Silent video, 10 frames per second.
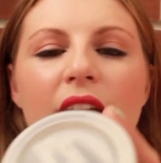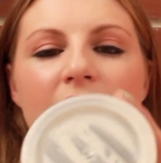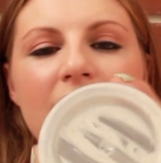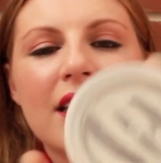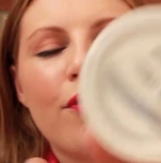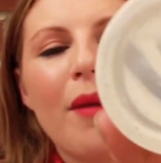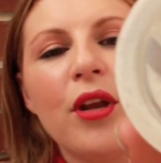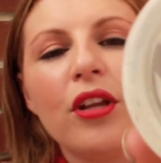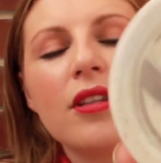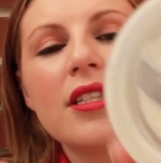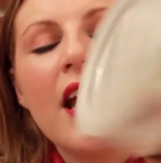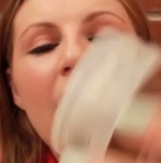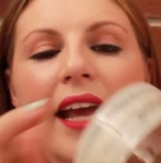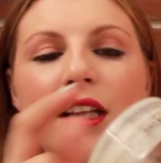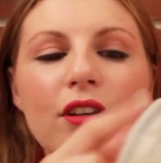but you can see the remnants.
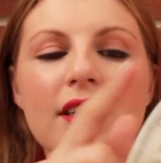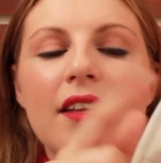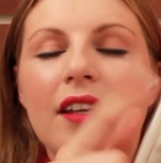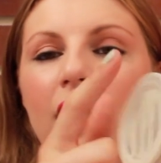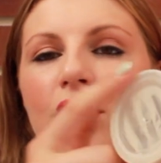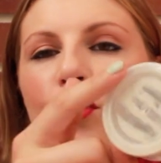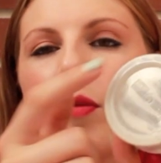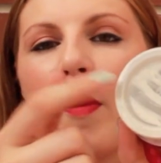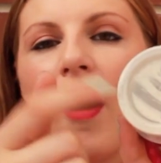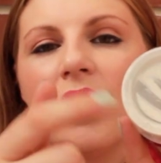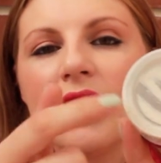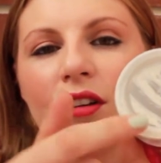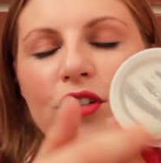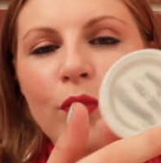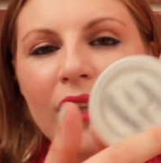It looks like the little scrubby
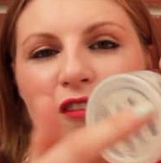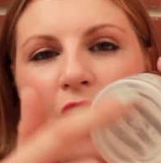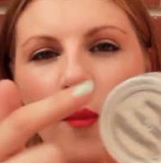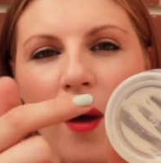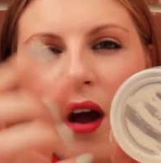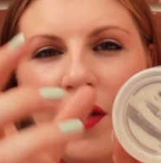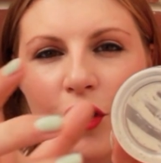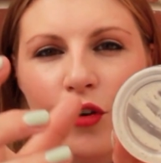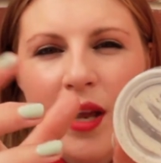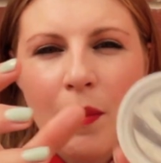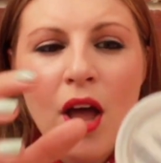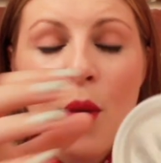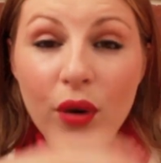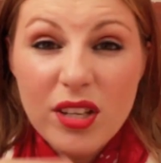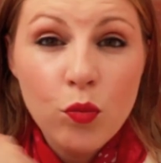particles are really far apart in the cream,
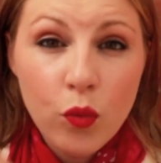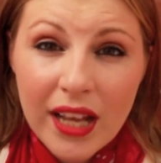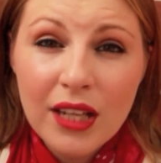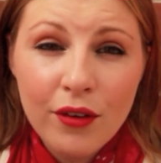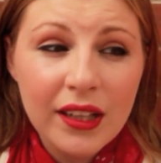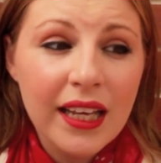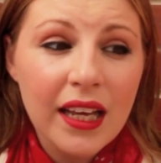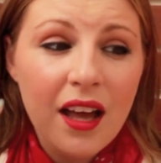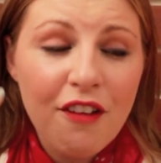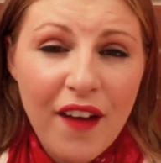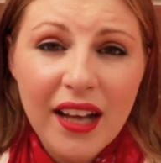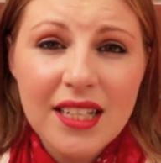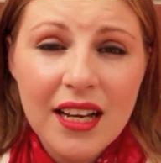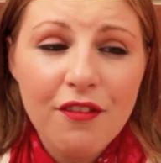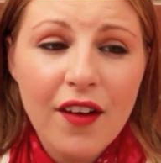but it's really, really
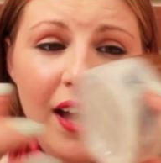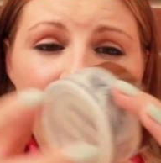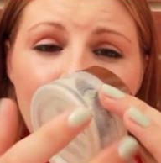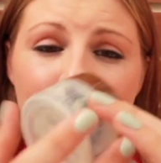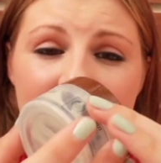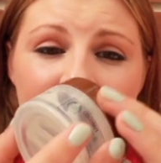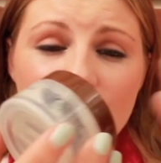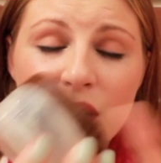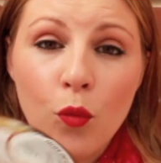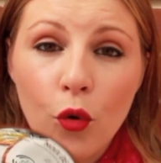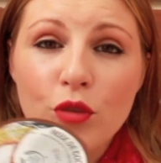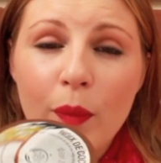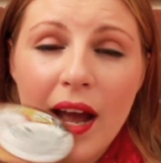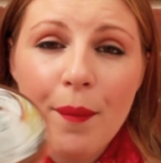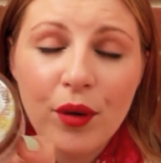effective and I potentially would
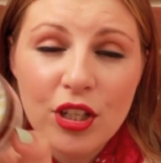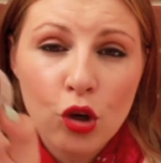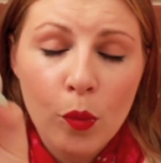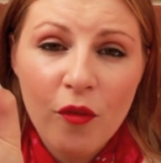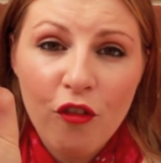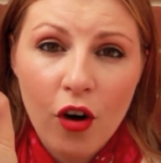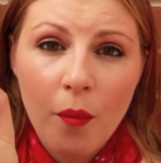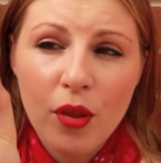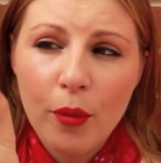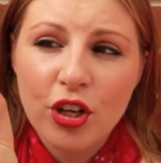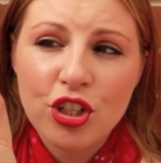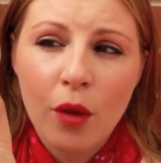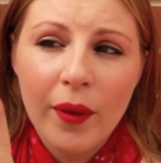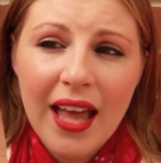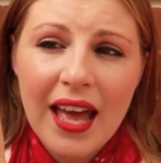buy a body scrub from the Body
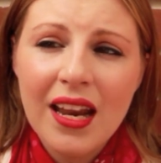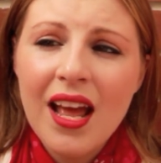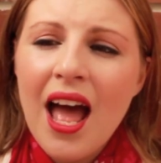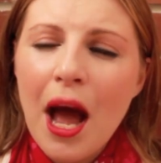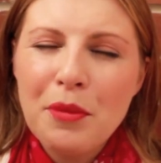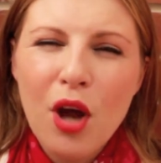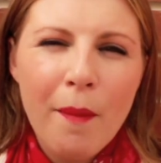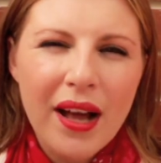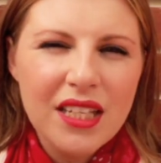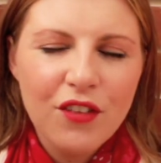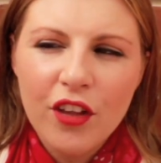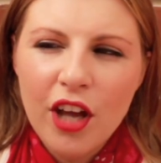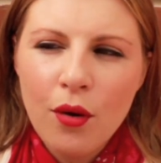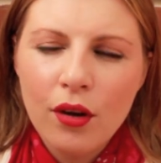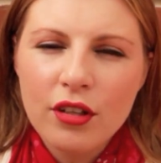Shop. Again, I'm not massive on the
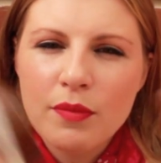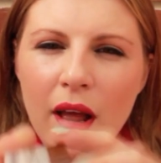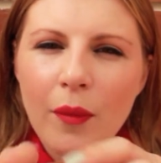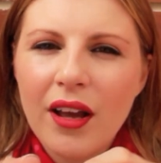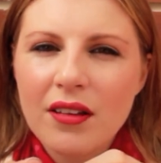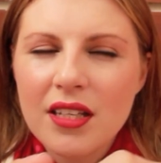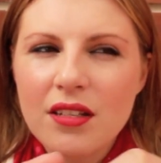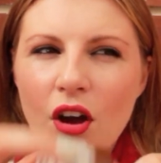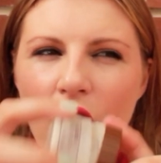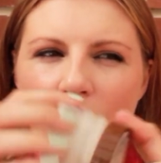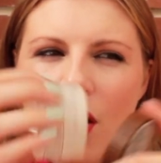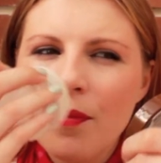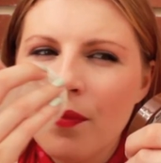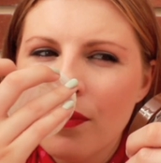coconut smell because it's not,